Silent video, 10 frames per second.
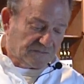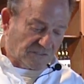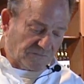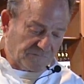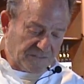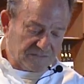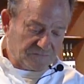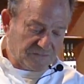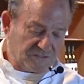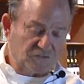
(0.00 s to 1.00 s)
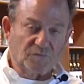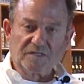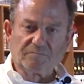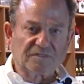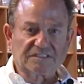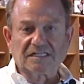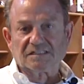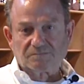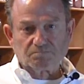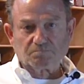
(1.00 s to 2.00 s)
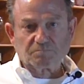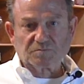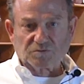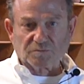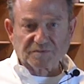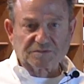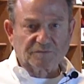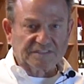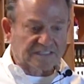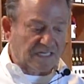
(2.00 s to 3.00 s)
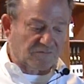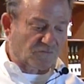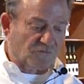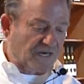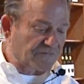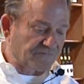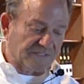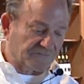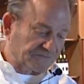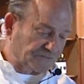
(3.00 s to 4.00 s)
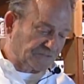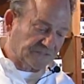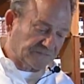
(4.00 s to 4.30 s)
So it's sweet, but it's not syrupy sweet. It's got a great flavor to it,